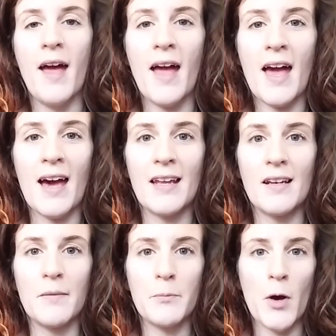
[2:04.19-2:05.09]

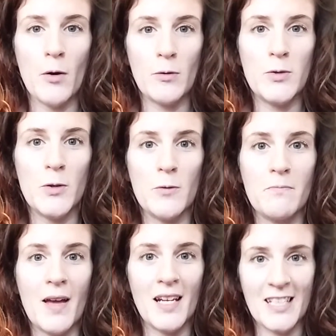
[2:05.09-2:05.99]
and prone to
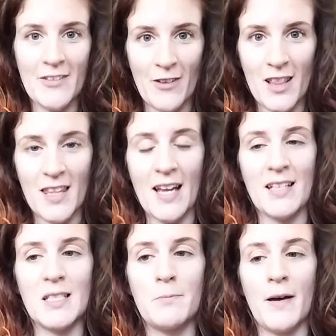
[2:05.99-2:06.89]
many different
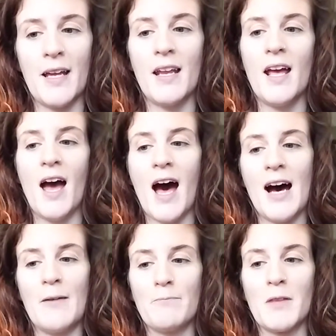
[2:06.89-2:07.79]
things, but
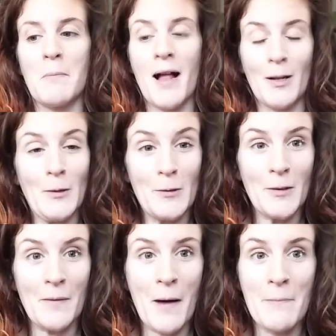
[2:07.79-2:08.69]
the
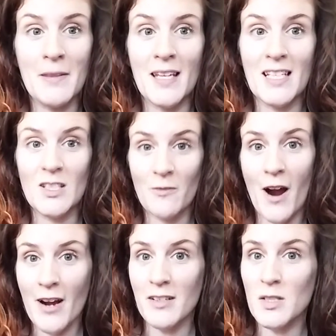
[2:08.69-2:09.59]
monoclonal gammopathy, as
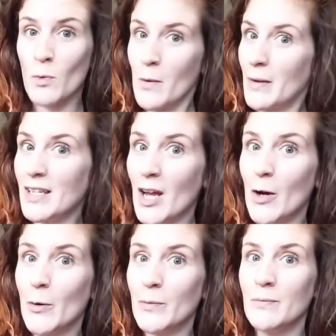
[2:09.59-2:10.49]
far as what we
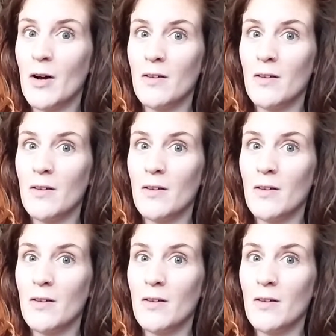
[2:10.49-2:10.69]
know